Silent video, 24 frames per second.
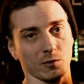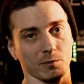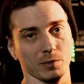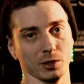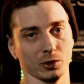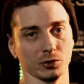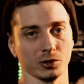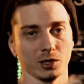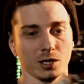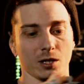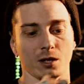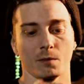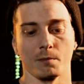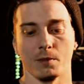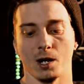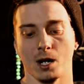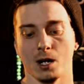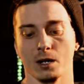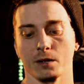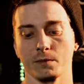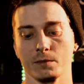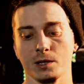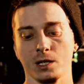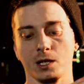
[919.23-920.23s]
built in the
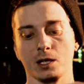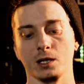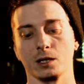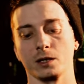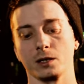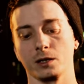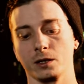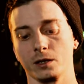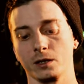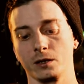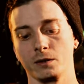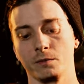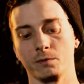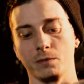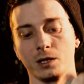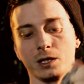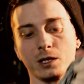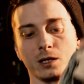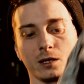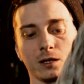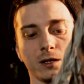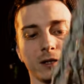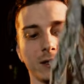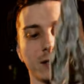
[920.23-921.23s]
bottom here
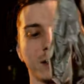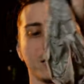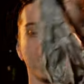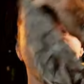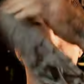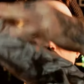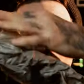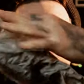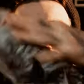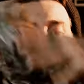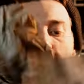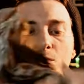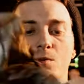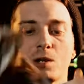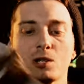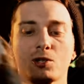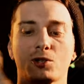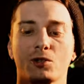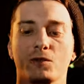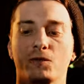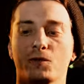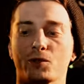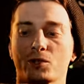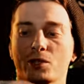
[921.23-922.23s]
because
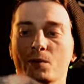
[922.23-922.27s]
especially if you're